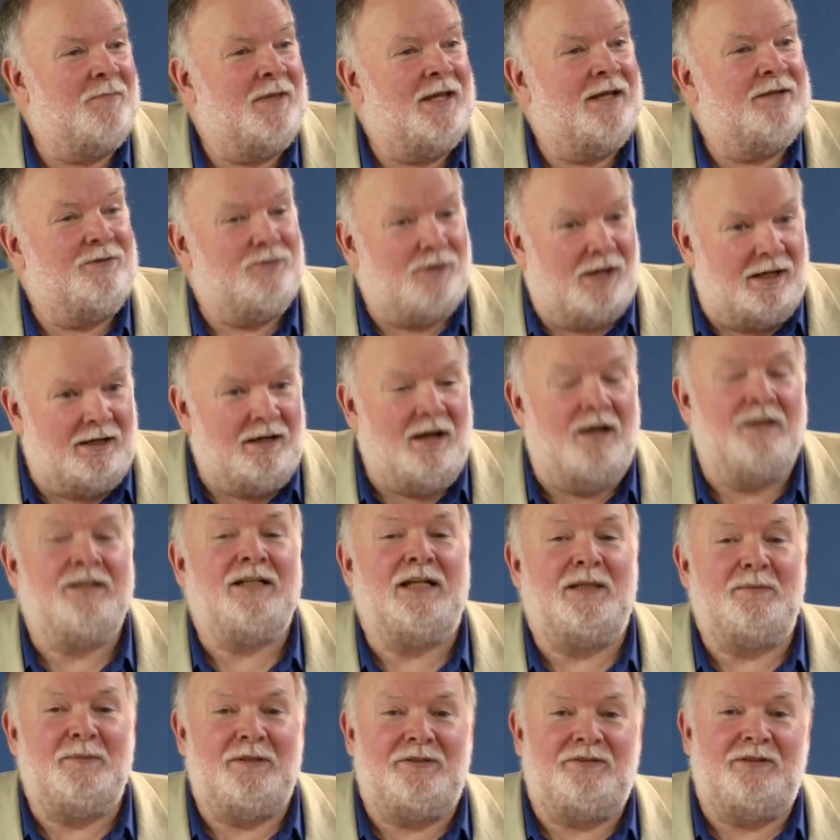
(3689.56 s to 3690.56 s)
Try
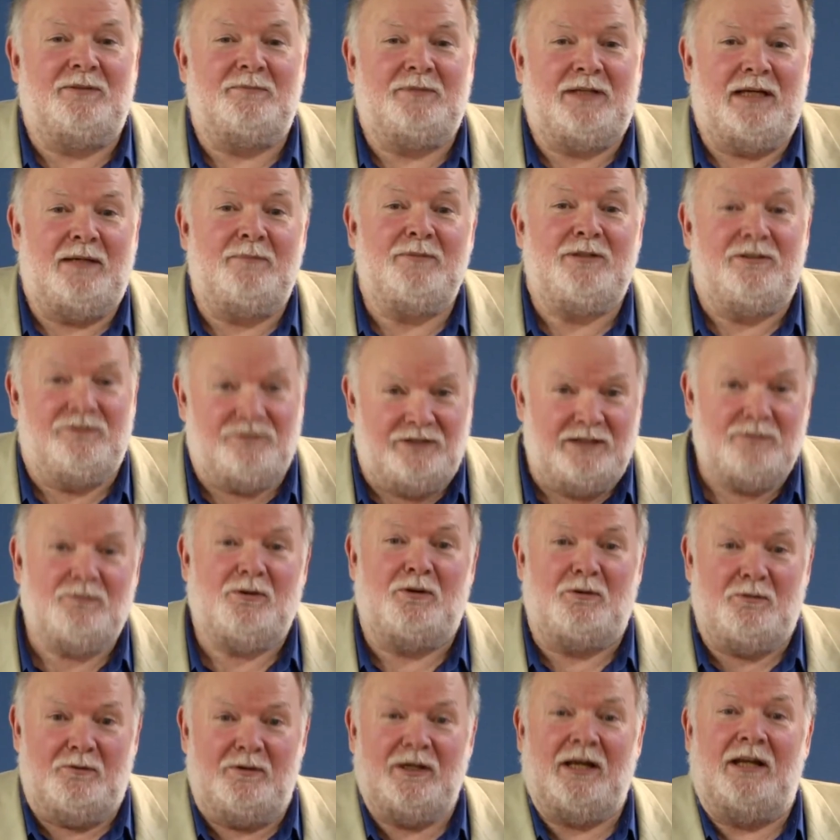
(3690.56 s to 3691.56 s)
contact me sometime and you'll see
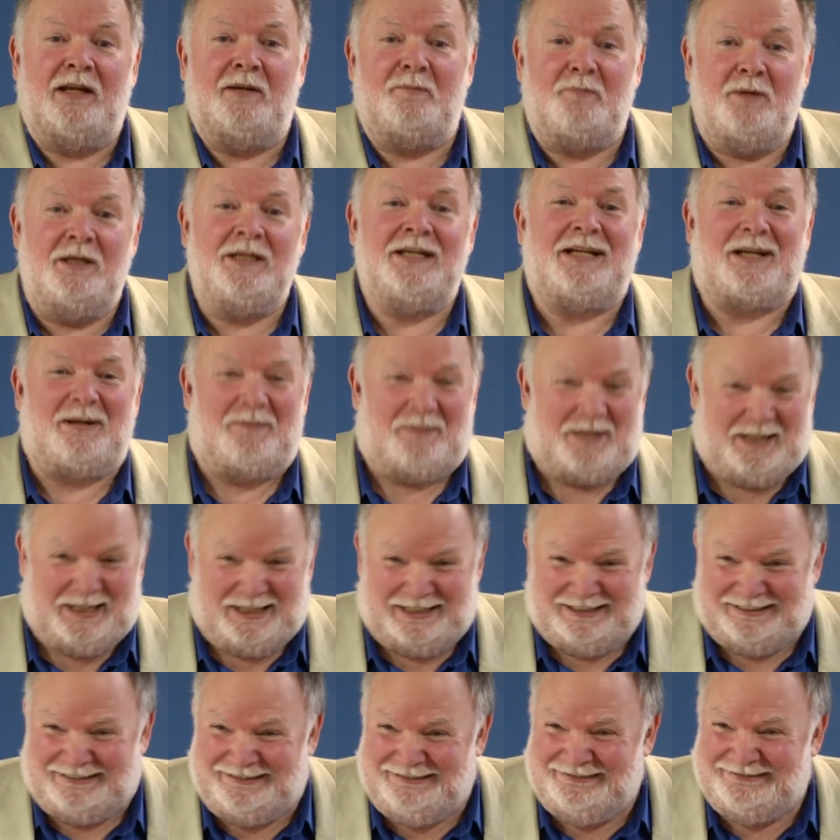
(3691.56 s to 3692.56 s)
whether we've got any money coming
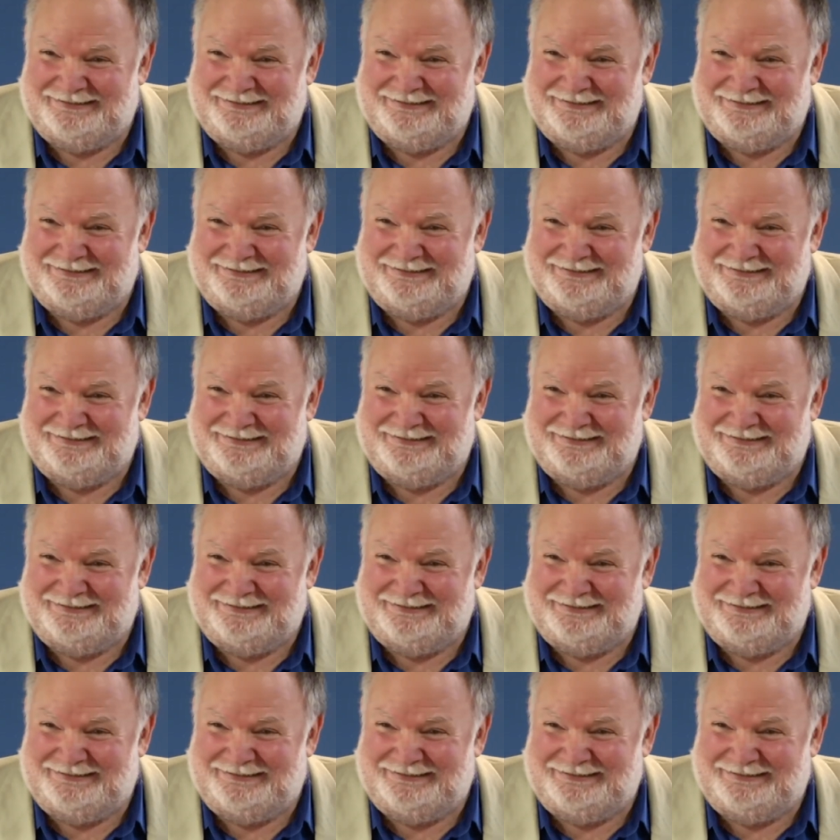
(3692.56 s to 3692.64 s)
in.